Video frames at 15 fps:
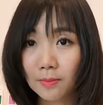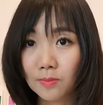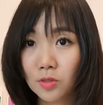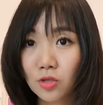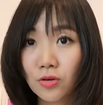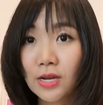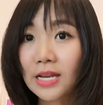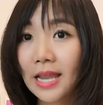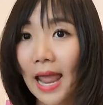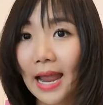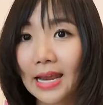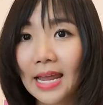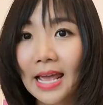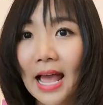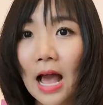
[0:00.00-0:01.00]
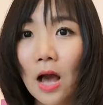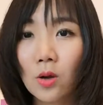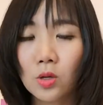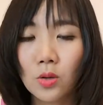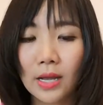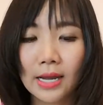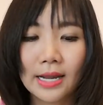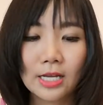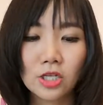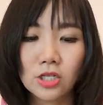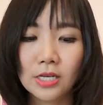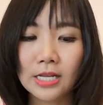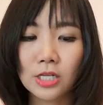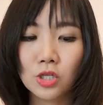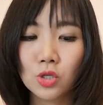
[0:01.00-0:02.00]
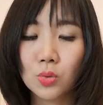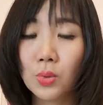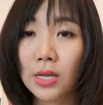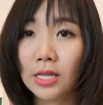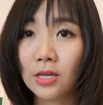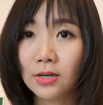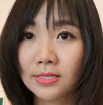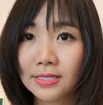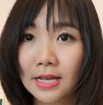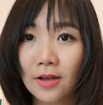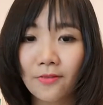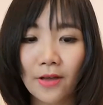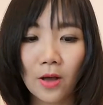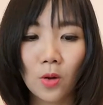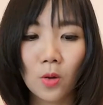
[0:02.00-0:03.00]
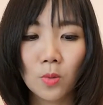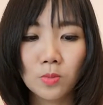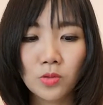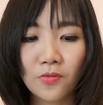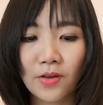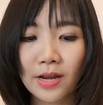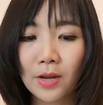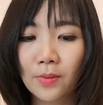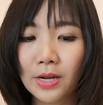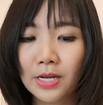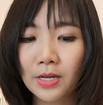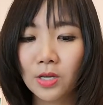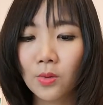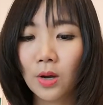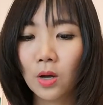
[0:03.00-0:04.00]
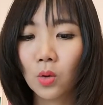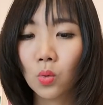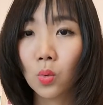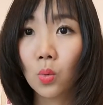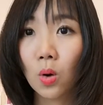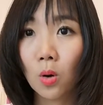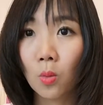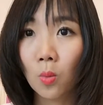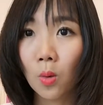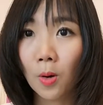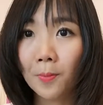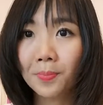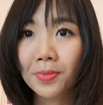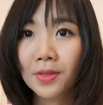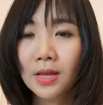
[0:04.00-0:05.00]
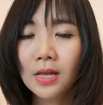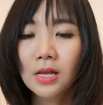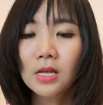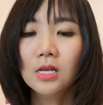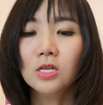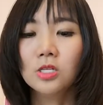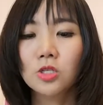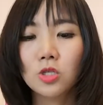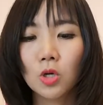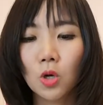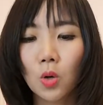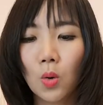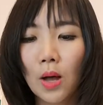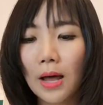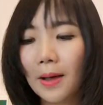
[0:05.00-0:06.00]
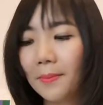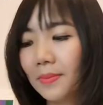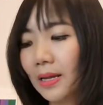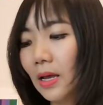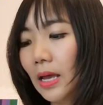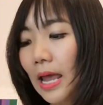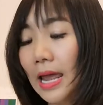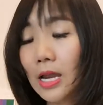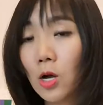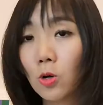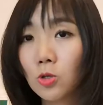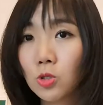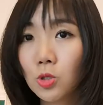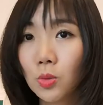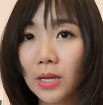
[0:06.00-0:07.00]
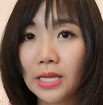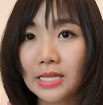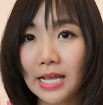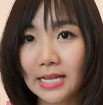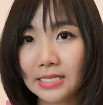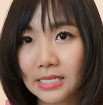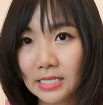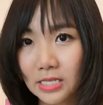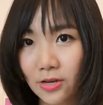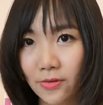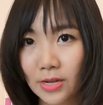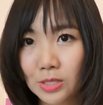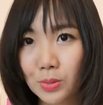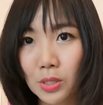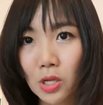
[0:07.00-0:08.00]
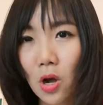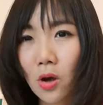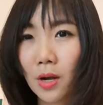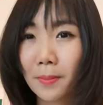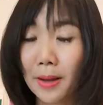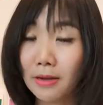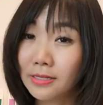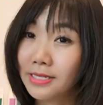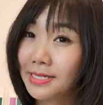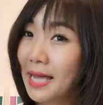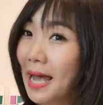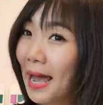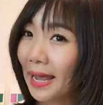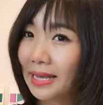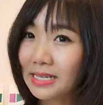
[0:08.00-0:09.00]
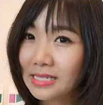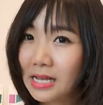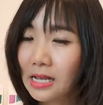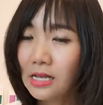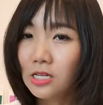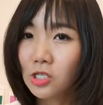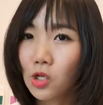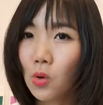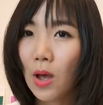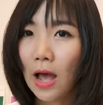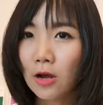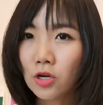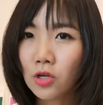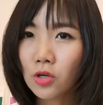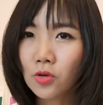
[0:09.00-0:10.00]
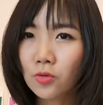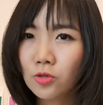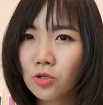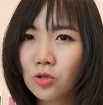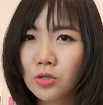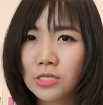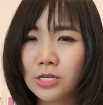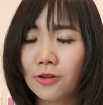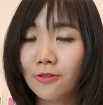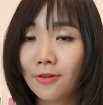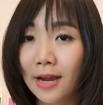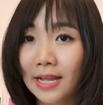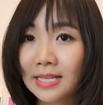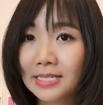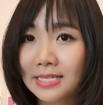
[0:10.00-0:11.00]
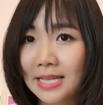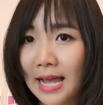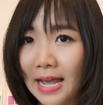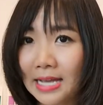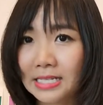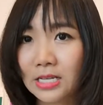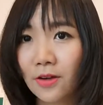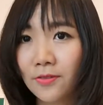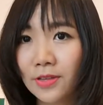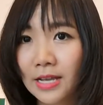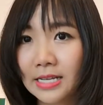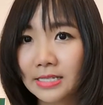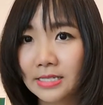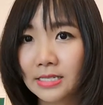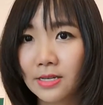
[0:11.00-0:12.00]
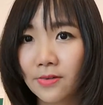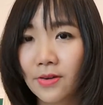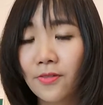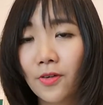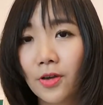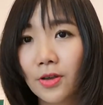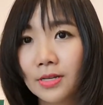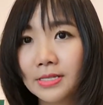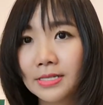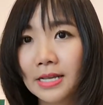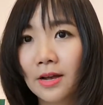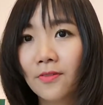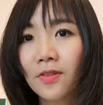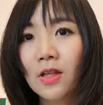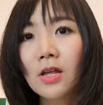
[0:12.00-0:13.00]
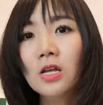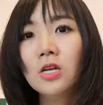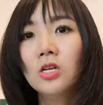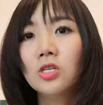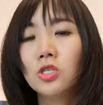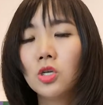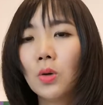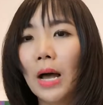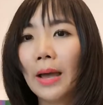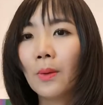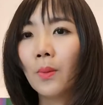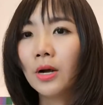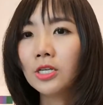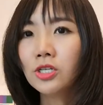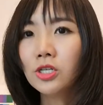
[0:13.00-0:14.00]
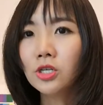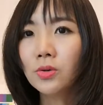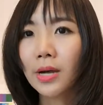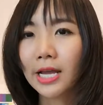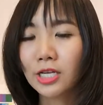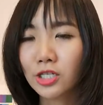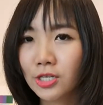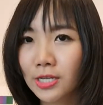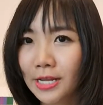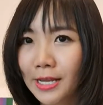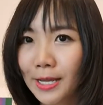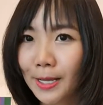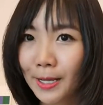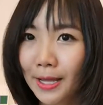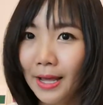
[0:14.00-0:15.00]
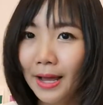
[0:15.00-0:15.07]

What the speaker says: 3 techniques how you can actually do it yourself at home to find out whether you are cool or warm. So and also in accessories, we talk about size. So how do you choose the right size of the accessory for yourself? So I want you to actually